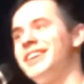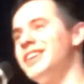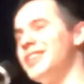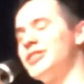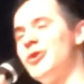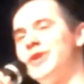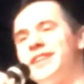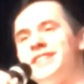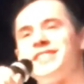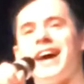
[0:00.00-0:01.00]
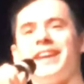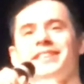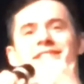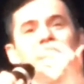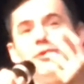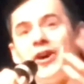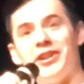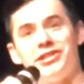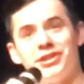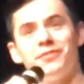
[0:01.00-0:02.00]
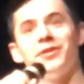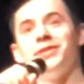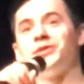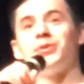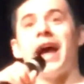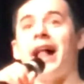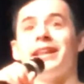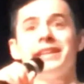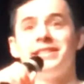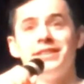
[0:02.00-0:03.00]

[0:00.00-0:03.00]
going and deciding to go and audition for this reality TV